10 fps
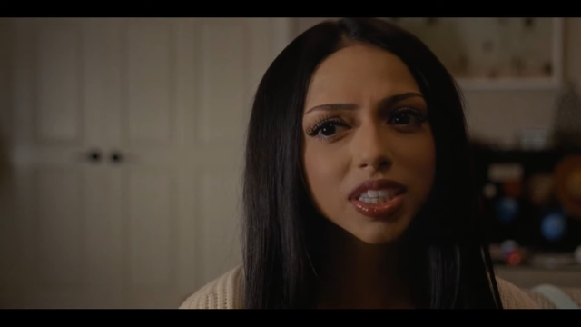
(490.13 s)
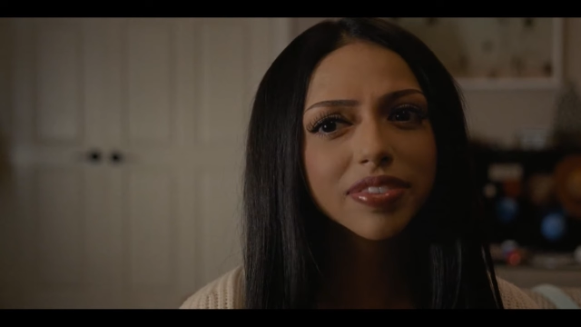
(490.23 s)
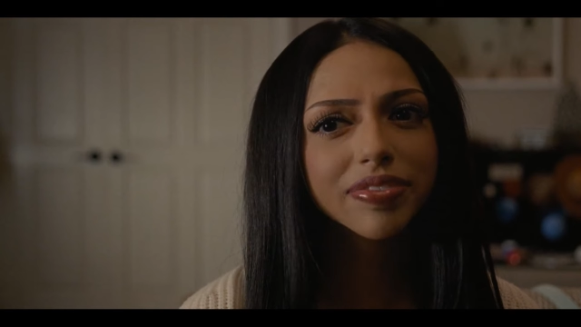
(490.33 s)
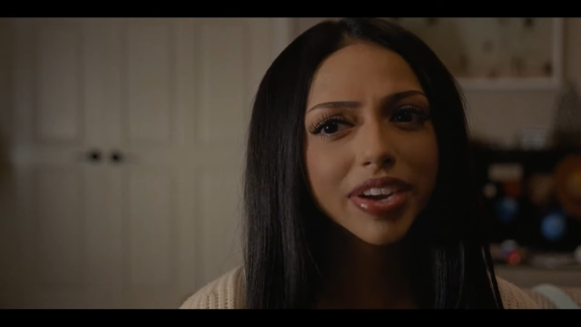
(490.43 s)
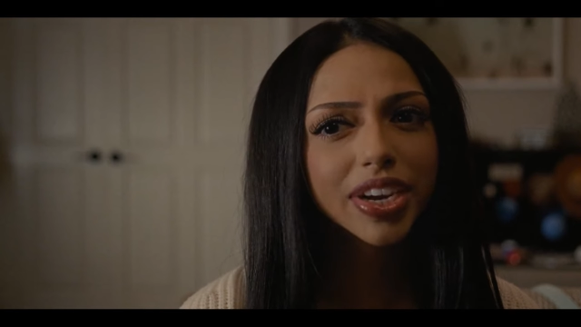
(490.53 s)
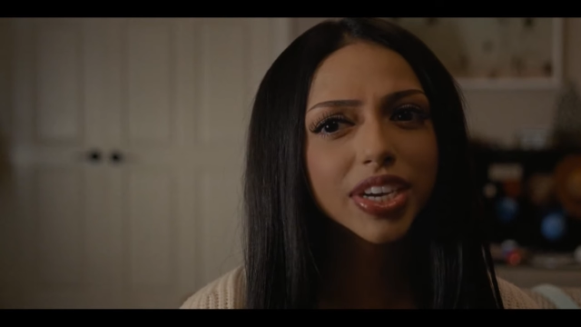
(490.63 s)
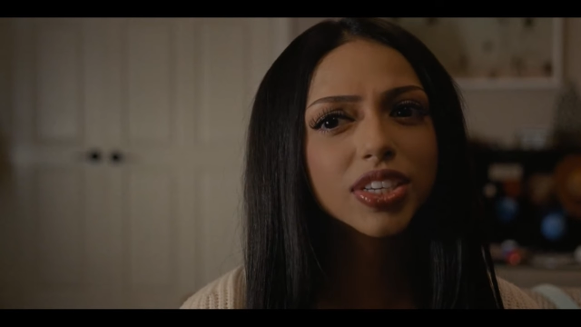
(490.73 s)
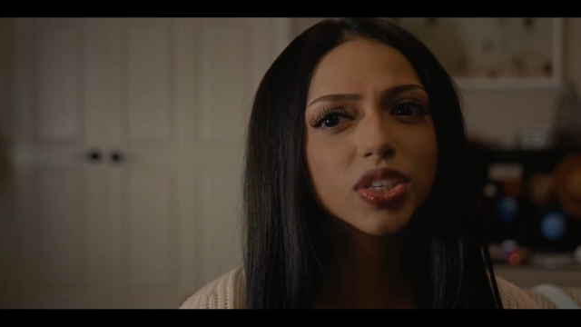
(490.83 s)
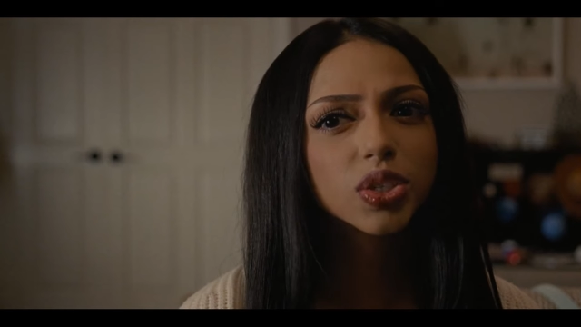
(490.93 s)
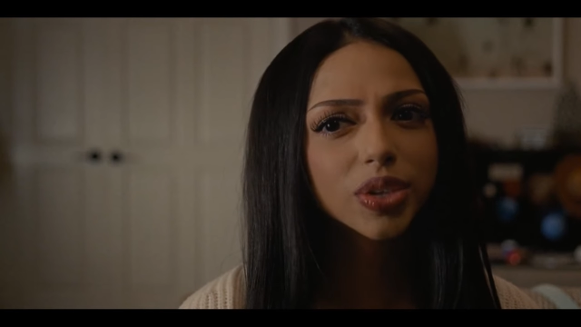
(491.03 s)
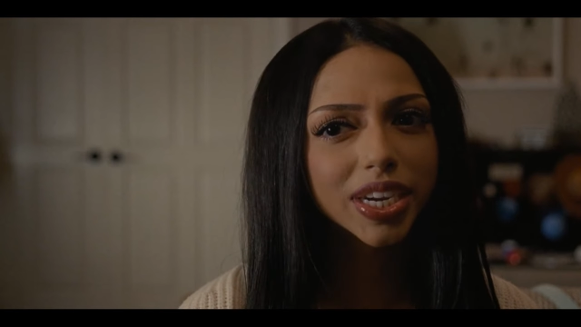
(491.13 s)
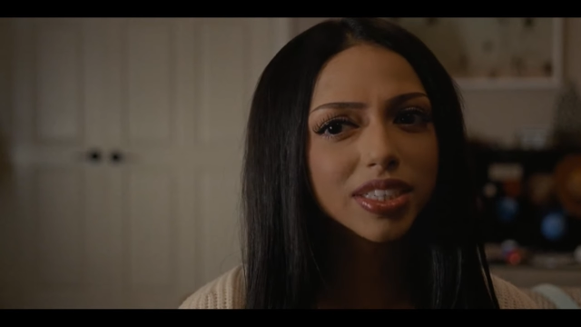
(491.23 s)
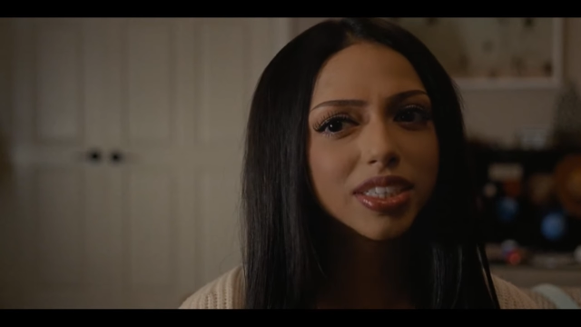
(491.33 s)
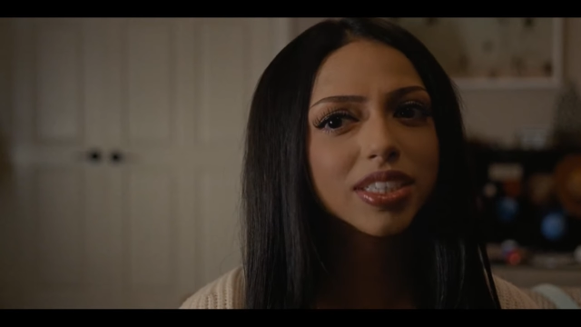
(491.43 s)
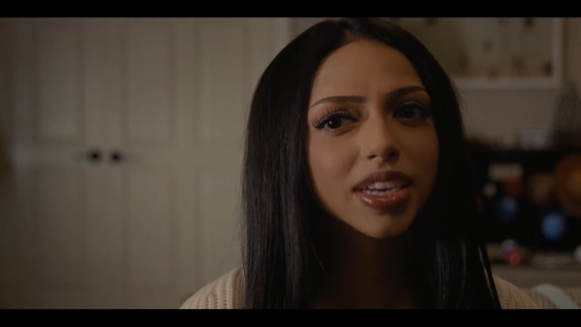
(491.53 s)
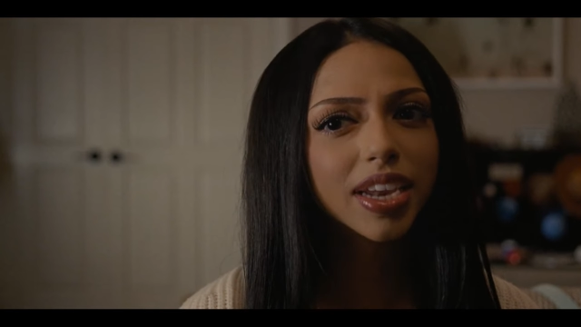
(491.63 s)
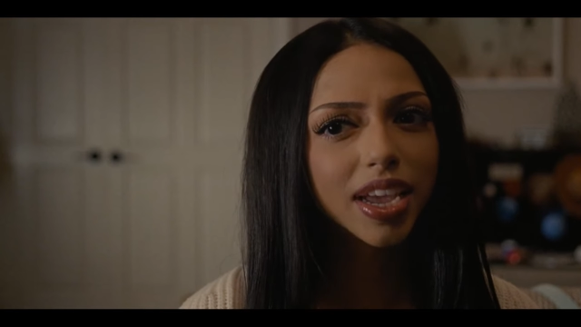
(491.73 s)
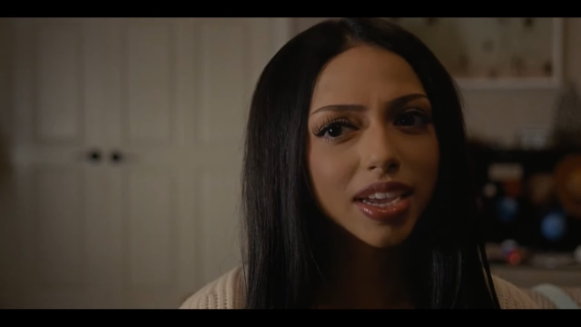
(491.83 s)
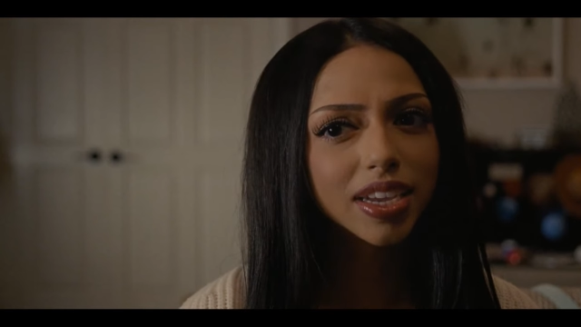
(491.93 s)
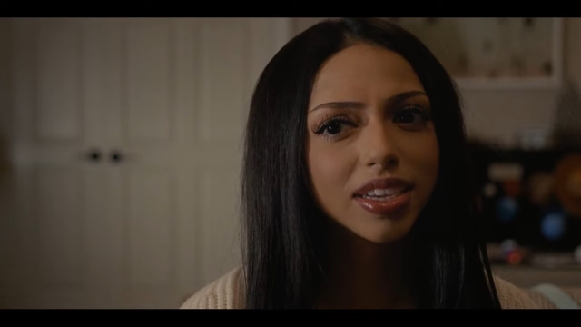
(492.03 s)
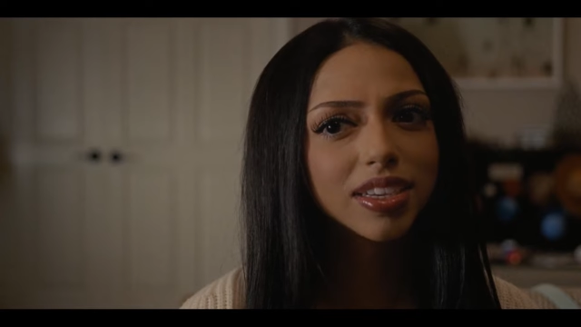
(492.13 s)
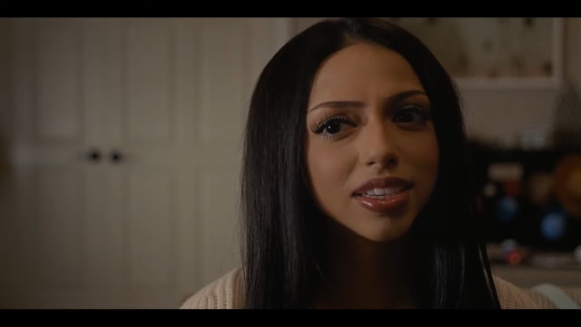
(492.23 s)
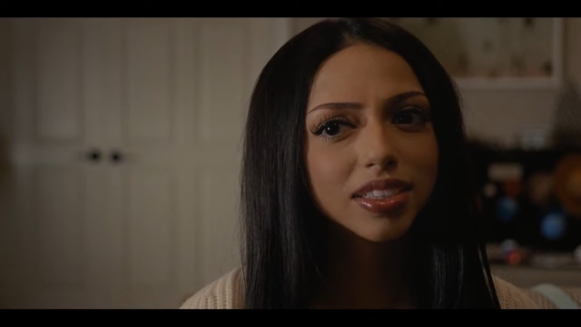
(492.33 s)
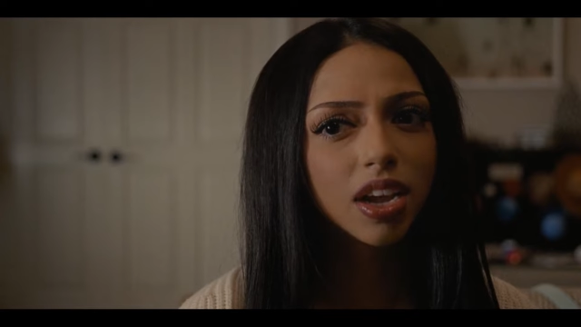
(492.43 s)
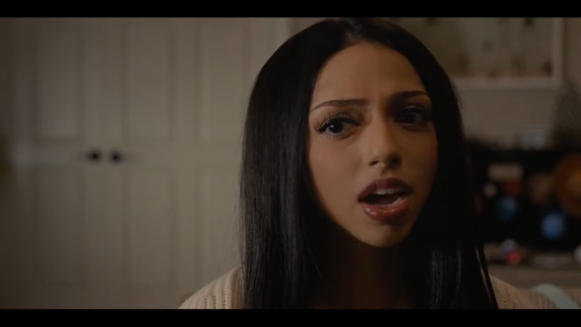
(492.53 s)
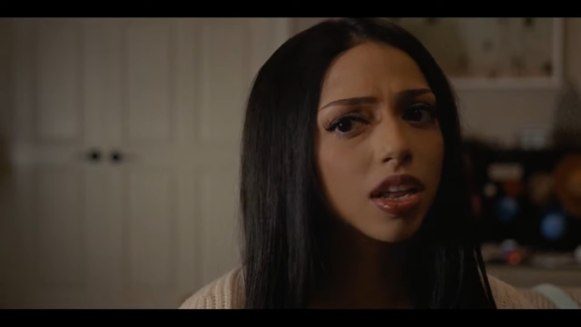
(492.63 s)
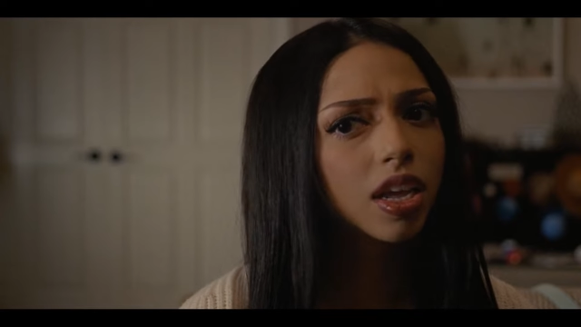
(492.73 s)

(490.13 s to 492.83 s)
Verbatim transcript: told him no, but they knew the color because he was an